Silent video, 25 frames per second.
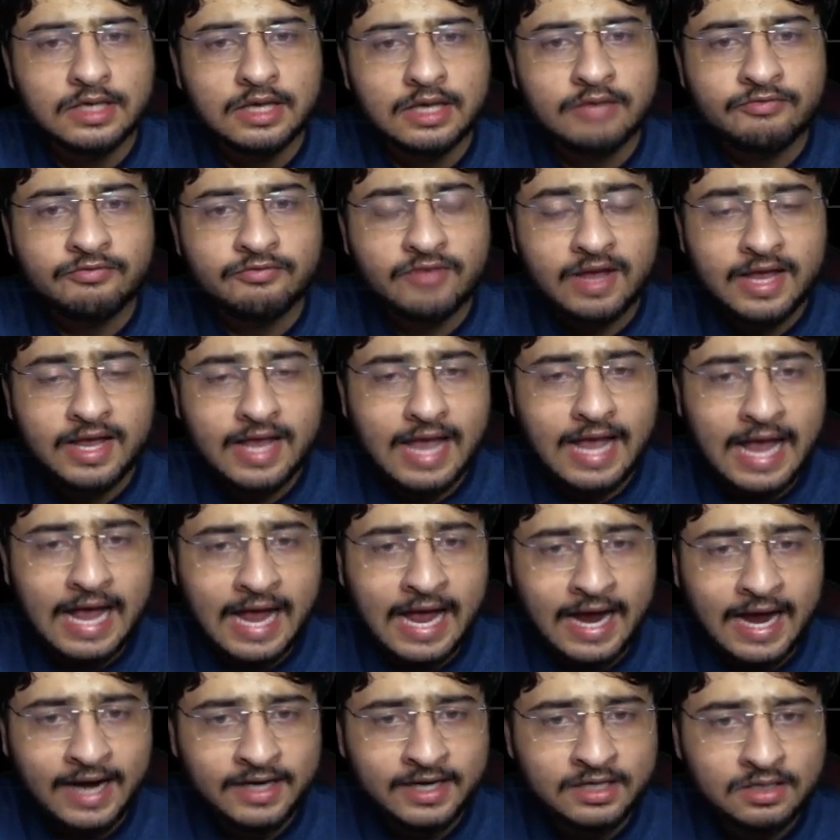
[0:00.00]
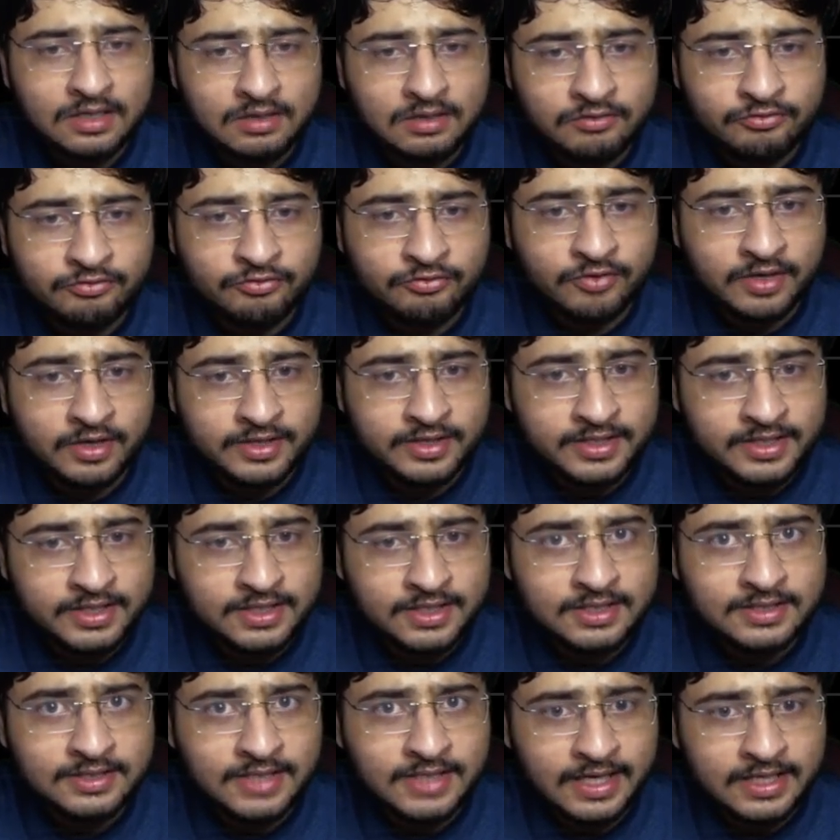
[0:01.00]
If I add a
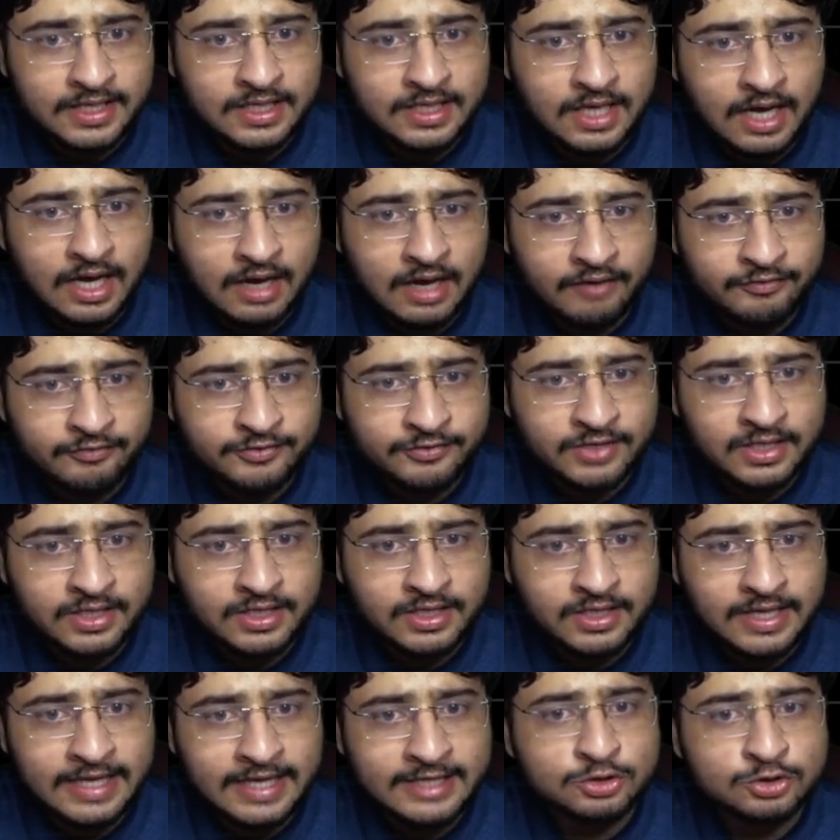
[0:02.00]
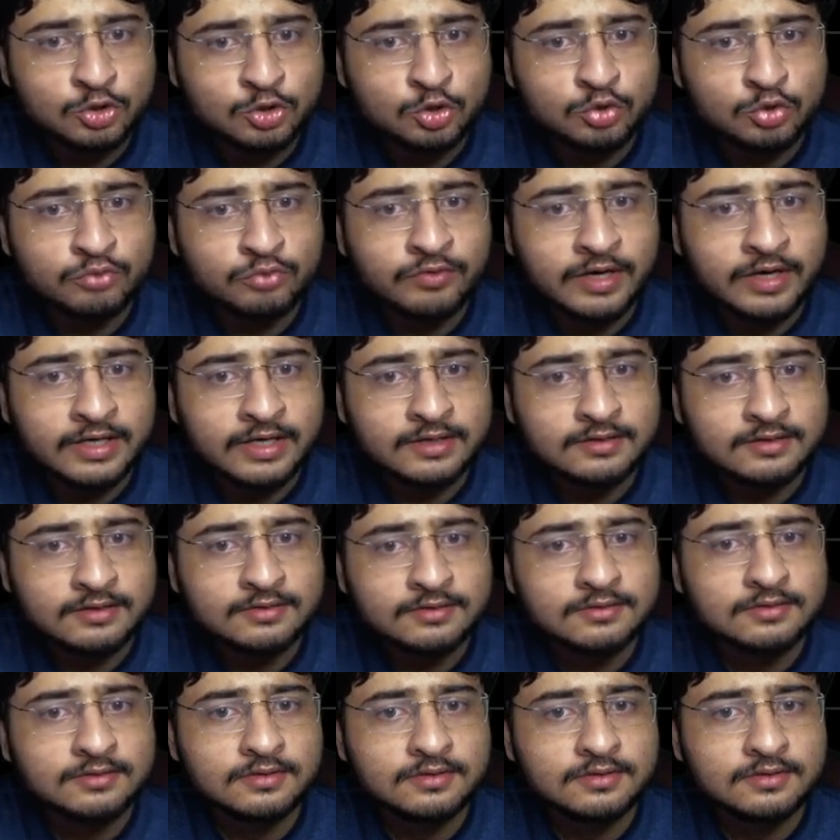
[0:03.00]
vertical tile after n is equal to 1,